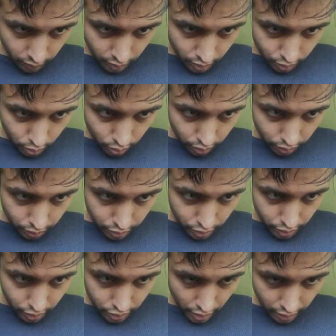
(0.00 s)
So
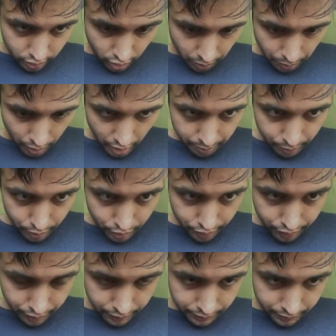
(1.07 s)
gs next dot apply
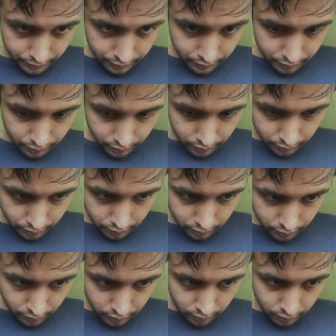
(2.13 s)
move.
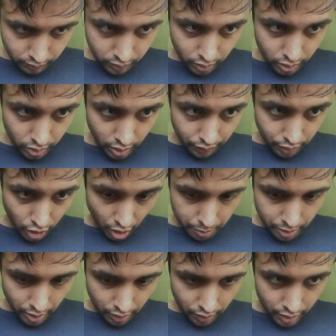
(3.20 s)
Just kind of
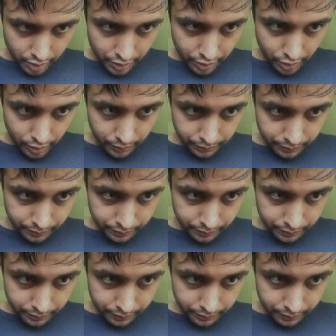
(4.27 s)
copy that line here.